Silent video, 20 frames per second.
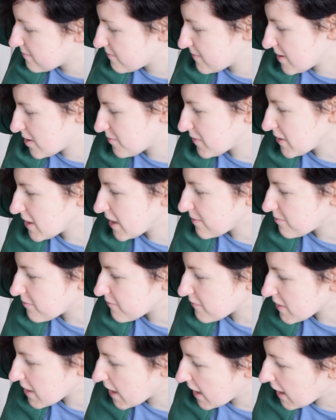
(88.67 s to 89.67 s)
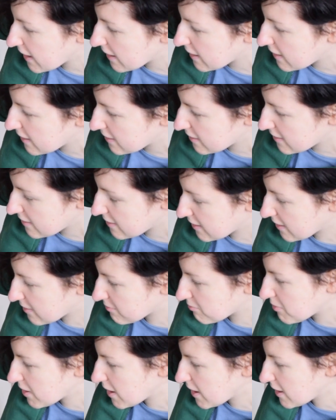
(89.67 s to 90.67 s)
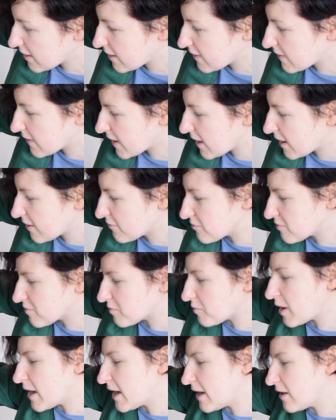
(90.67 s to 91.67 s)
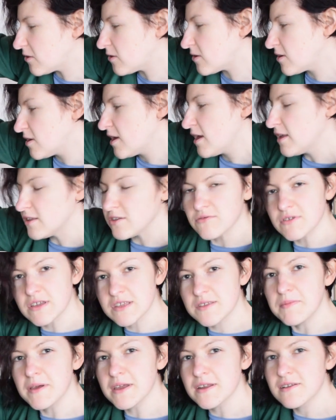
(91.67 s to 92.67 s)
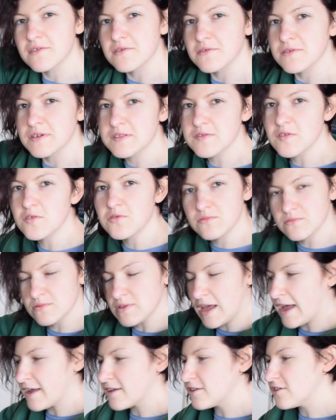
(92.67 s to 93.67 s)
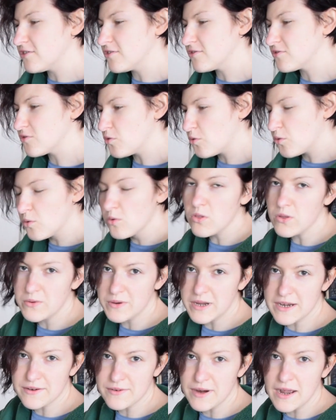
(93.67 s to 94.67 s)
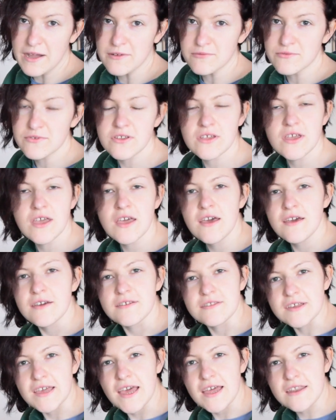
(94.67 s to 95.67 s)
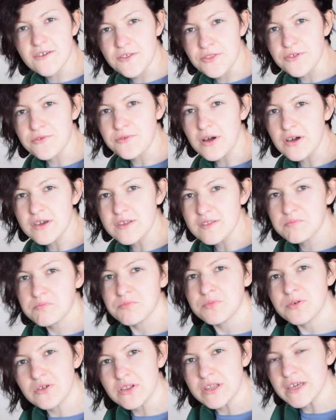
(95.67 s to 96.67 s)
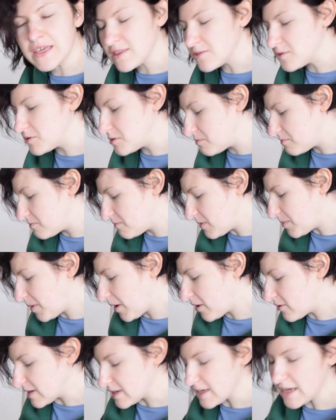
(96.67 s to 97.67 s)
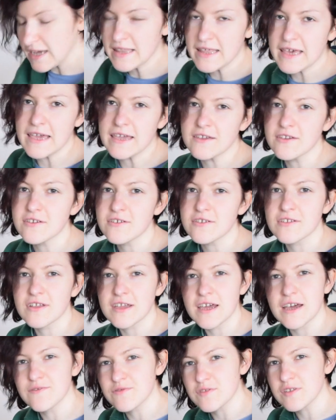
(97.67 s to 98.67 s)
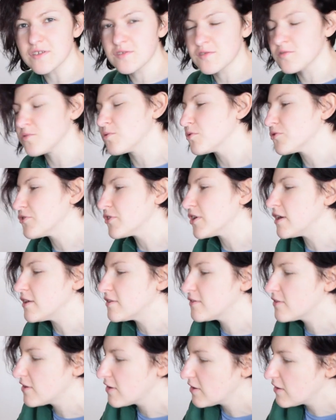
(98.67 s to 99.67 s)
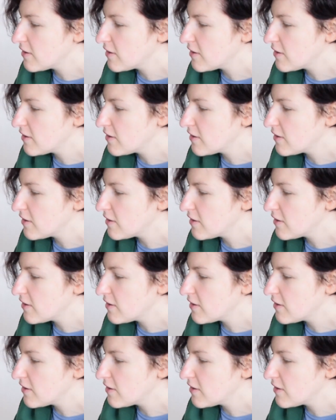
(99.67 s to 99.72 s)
of the neck and pin in there as well. You'll need to make sure it's anchored all the way around, because again, otherwise pulling the ponytail in can kind of distort it.